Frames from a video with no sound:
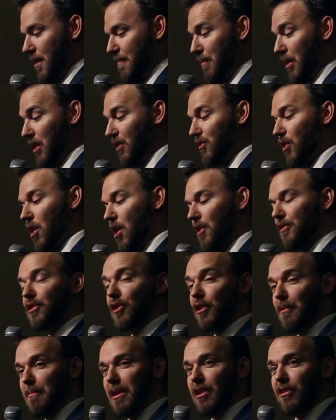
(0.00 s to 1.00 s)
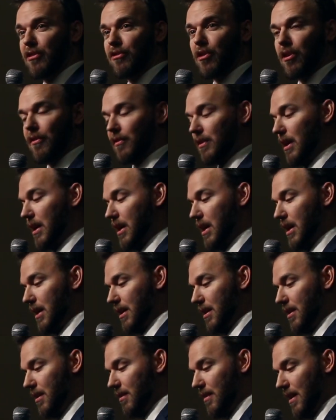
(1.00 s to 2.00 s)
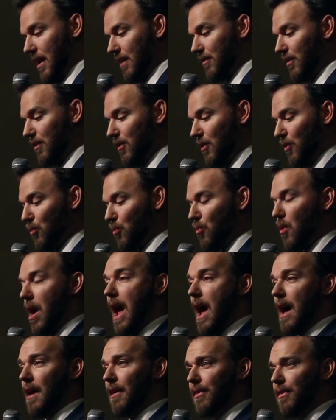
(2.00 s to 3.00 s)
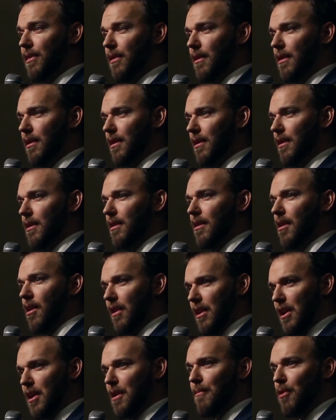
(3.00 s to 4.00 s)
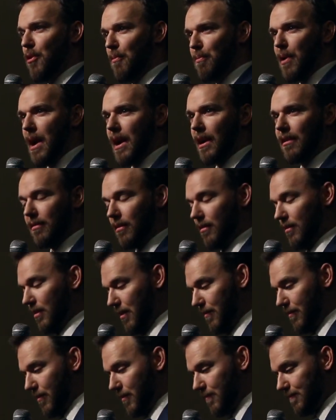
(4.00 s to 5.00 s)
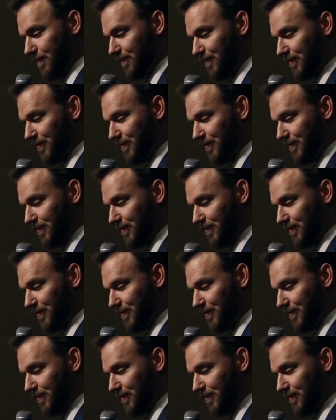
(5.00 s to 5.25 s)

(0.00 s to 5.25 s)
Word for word: But it's also the minister of God to execute wrath on him who practices evil.